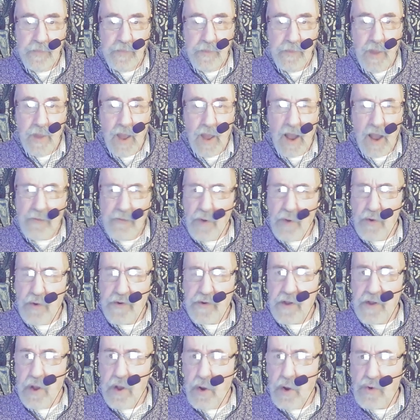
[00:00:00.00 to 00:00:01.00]
I
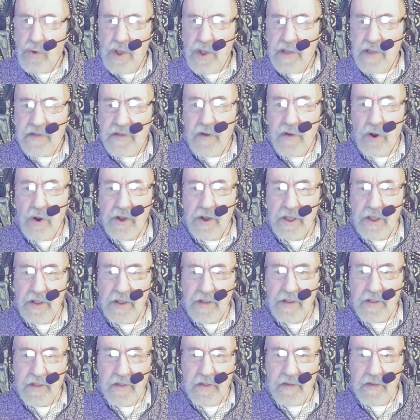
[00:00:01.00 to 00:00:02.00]
wrote only
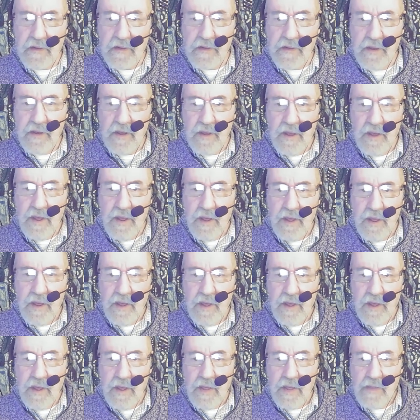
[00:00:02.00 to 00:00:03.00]
sonnets.
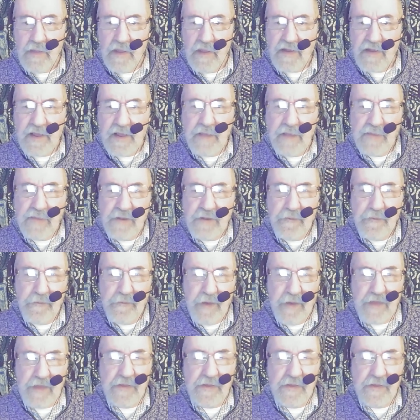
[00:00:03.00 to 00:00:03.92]
They seemed to fit the